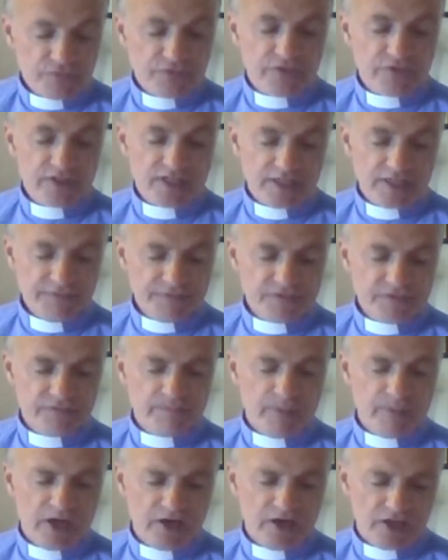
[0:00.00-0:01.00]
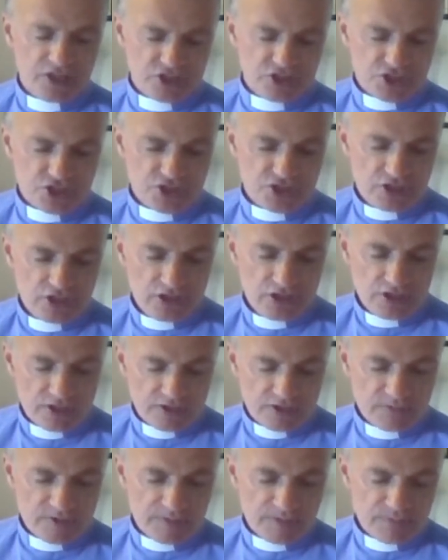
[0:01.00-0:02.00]
the gift of marriage, and
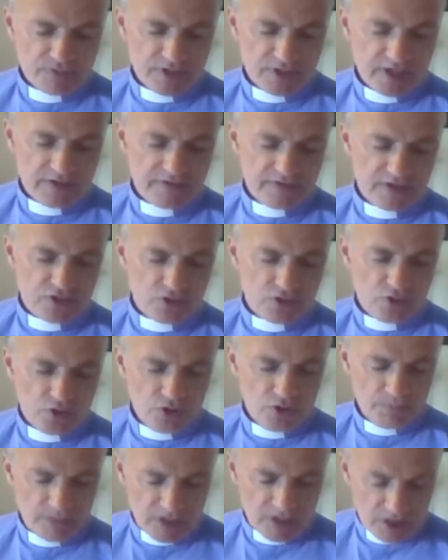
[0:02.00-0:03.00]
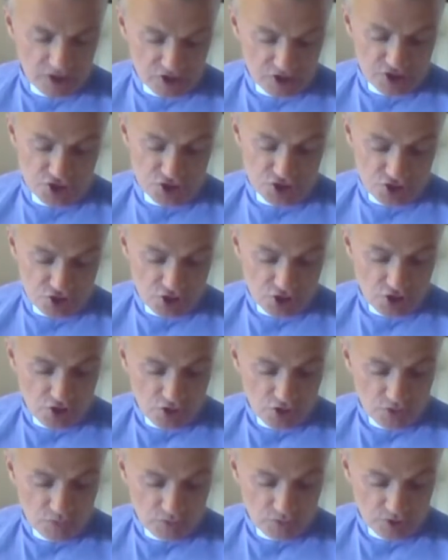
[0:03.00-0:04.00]
we pray that all marriages
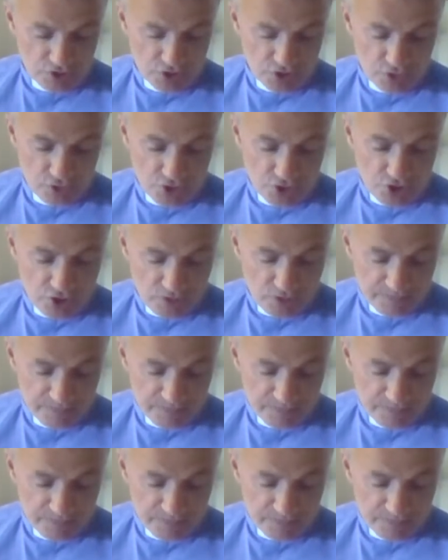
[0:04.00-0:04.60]
would know your